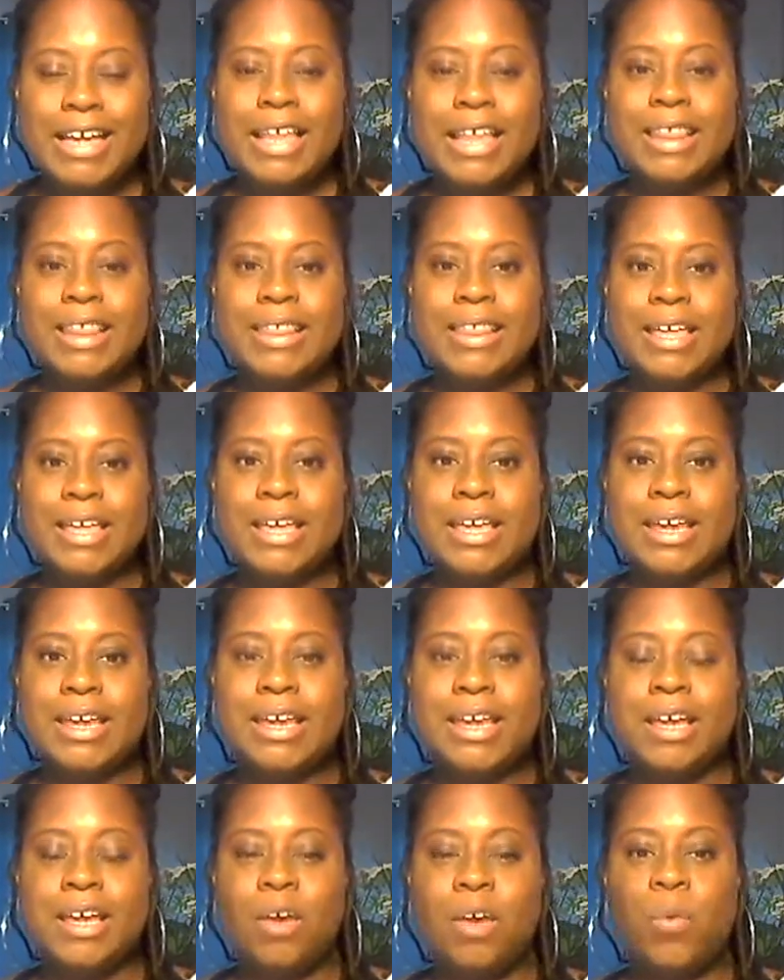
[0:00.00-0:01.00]

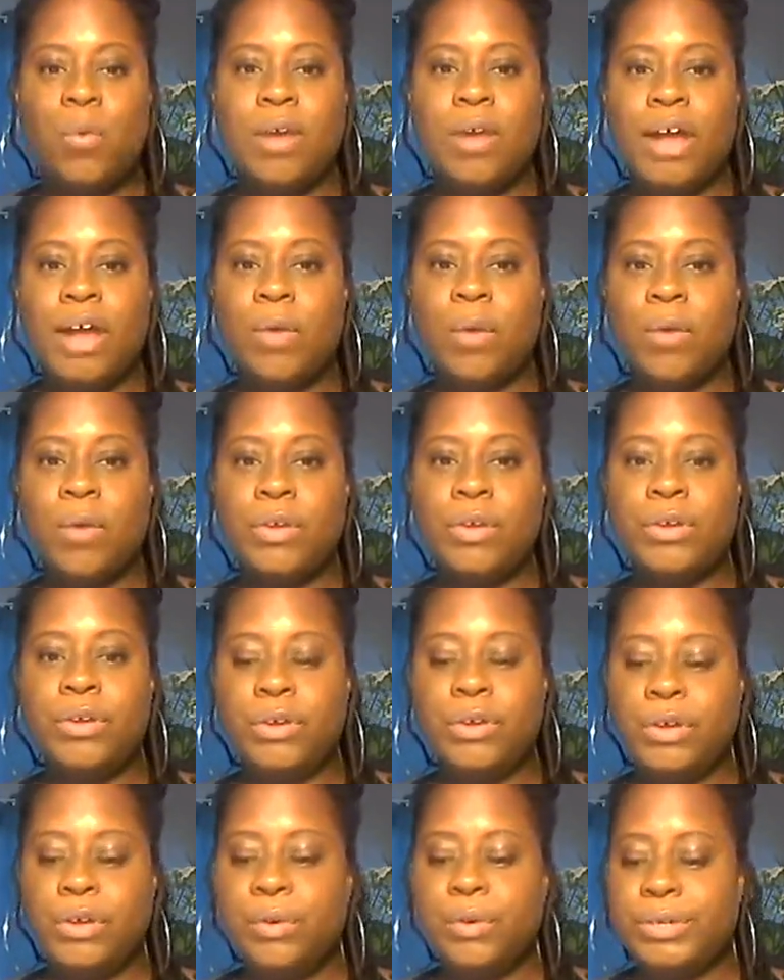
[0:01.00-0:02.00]
then what I want you to
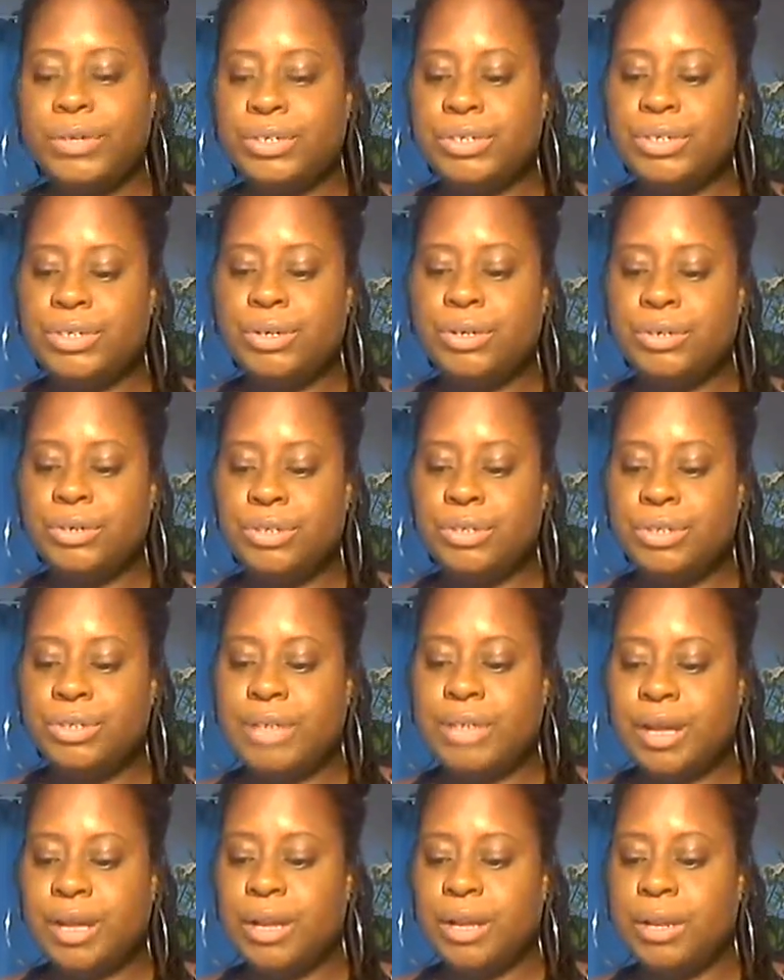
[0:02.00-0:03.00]
do is to just
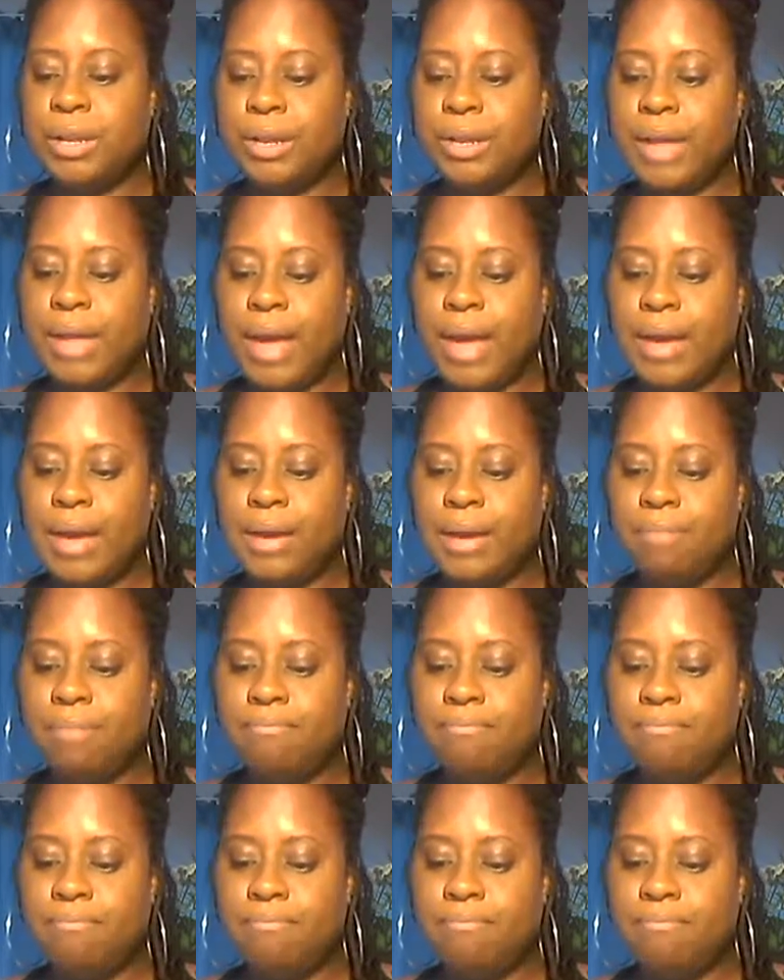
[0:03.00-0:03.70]
take a look at